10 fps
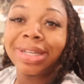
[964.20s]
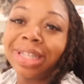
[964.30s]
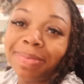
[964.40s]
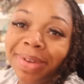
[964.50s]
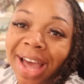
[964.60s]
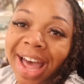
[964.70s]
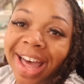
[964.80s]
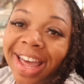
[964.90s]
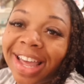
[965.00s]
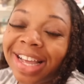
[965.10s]
up you
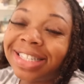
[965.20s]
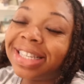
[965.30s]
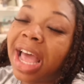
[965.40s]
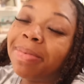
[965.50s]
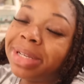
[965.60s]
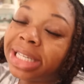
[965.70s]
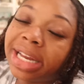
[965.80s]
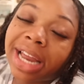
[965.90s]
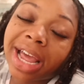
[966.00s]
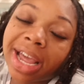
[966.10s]
guys happy
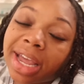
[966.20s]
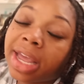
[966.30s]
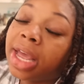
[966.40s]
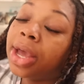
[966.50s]
sunday